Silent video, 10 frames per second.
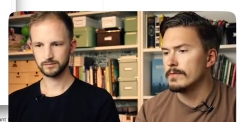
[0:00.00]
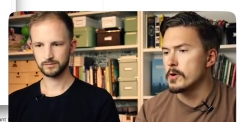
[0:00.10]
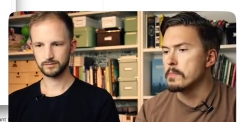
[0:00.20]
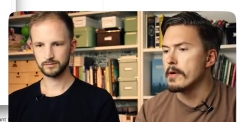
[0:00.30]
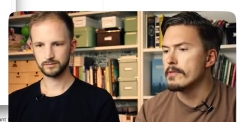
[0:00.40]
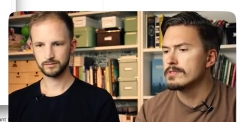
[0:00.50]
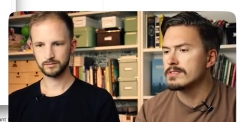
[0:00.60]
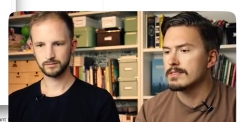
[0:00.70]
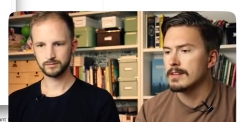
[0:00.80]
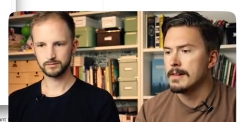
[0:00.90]

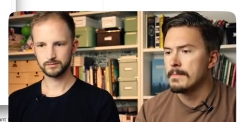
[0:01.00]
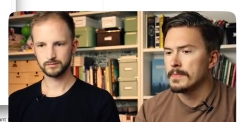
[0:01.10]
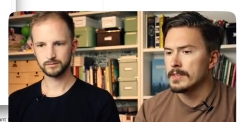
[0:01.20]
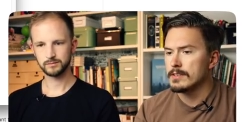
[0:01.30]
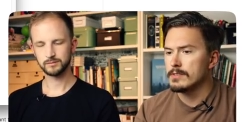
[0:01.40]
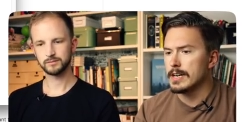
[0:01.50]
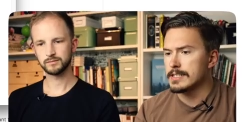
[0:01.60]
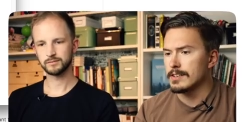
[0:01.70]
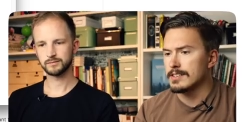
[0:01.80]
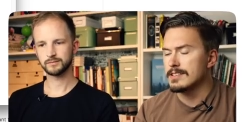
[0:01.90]
Speaker 1: verbose, you
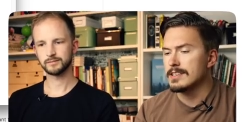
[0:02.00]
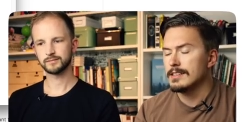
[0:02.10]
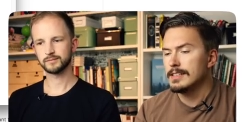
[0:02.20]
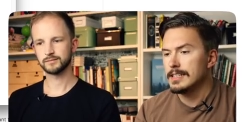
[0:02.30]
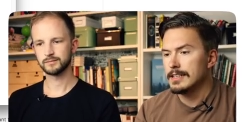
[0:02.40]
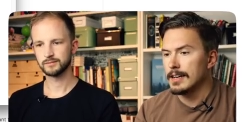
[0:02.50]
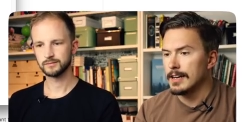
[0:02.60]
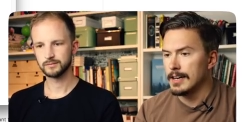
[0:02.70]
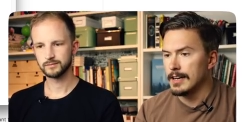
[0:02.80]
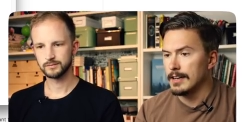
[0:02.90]
actually see the
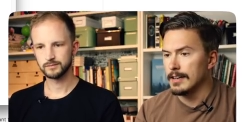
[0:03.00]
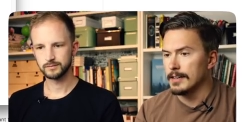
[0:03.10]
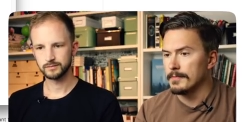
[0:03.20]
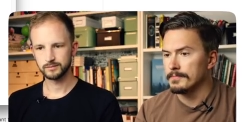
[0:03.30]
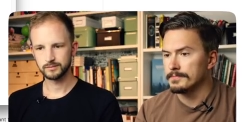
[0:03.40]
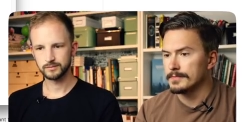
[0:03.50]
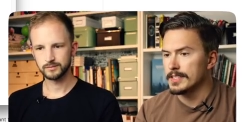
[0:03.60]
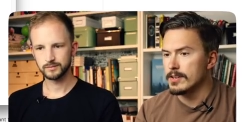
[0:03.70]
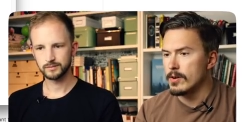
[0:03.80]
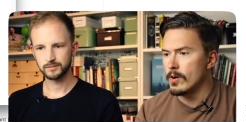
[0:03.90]
um,
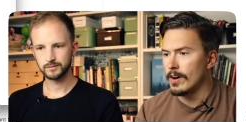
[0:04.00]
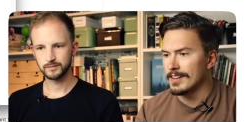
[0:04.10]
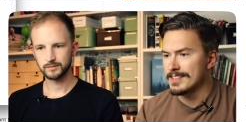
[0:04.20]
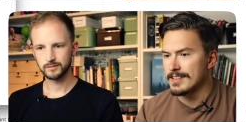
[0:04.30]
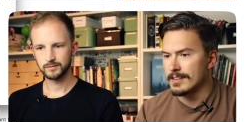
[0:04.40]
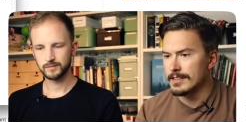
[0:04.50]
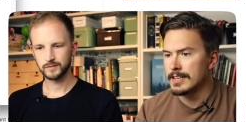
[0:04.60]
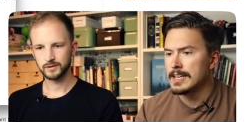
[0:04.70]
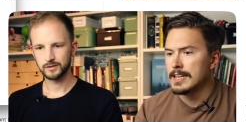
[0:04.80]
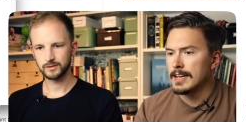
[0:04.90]
the URLs
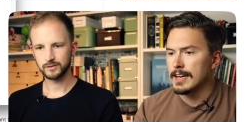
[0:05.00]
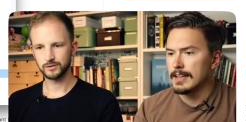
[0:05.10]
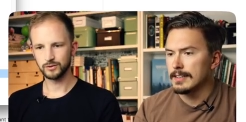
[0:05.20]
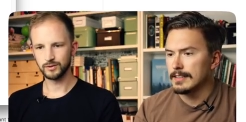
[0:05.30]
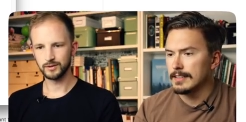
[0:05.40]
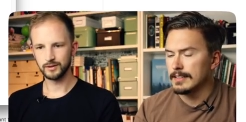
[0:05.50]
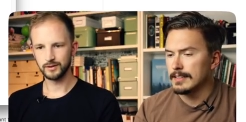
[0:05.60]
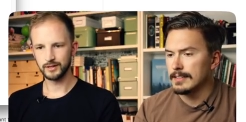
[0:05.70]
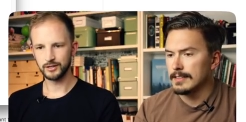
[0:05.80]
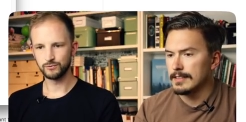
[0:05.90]
here. So
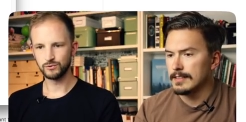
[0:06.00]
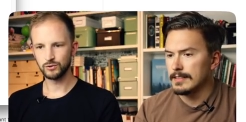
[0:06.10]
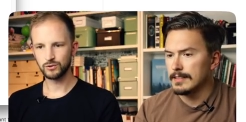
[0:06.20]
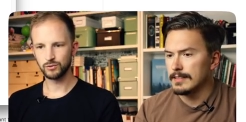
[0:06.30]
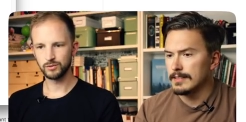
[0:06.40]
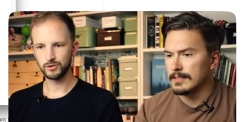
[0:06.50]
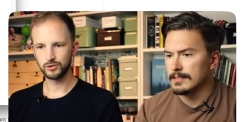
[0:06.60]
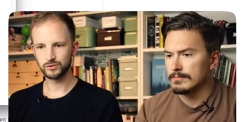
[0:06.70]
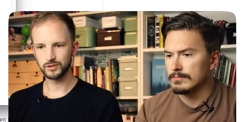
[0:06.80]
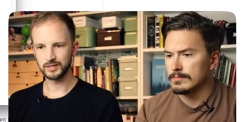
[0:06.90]
Speaker 2: the Heroku
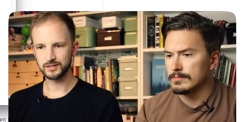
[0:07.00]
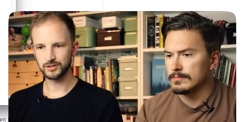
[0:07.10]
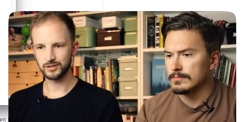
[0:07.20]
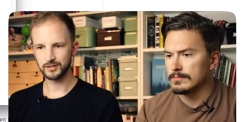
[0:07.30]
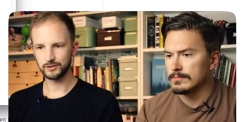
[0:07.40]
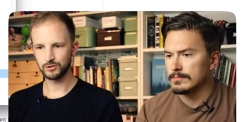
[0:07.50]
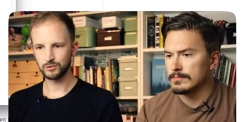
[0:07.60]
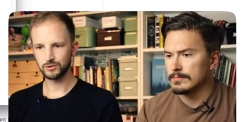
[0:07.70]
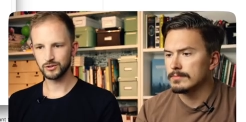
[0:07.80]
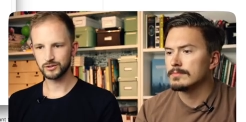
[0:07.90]
remote is on
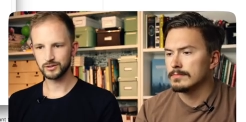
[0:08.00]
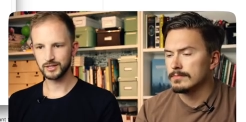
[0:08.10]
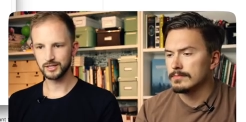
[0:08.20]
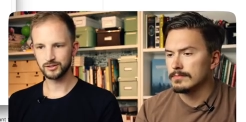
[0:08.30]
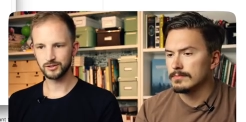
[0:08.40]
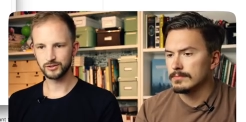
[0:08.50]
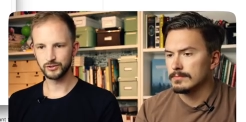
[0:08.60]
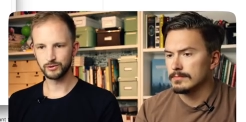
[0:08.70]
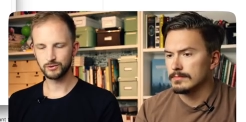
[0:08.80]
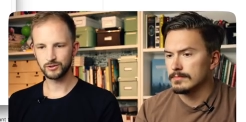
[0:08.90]

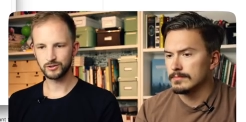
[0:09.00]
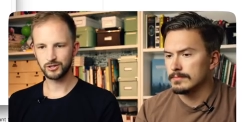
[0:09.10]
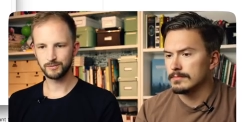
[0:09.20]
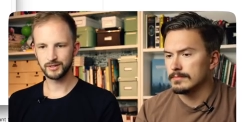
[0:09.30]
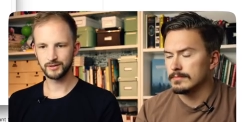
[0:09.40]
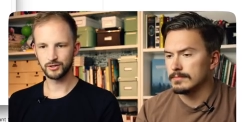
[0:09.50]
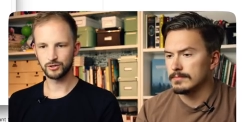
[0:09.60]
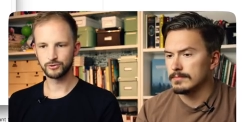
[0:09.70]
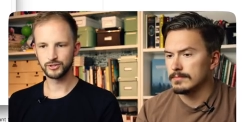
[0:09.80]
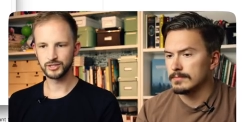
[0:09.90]
heroku.git.heroku.com and the
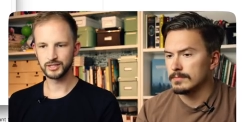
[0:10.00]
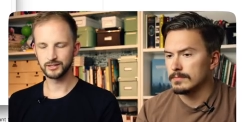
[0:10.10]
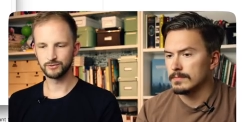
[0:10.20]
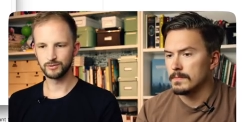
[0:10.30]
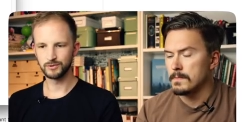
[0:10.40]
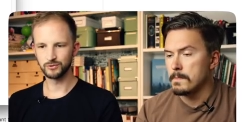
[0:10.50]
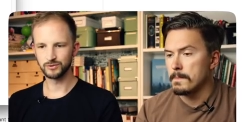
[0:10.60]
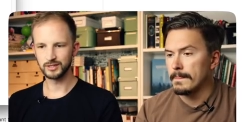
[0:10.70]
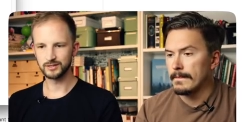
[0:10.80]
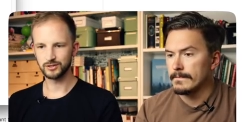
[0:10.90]
origin
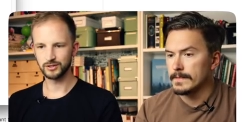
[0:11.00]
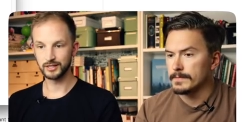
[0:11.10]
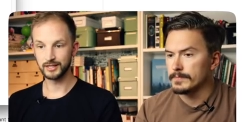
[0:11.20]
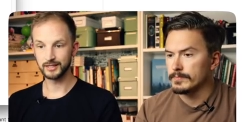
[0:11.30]
remote is on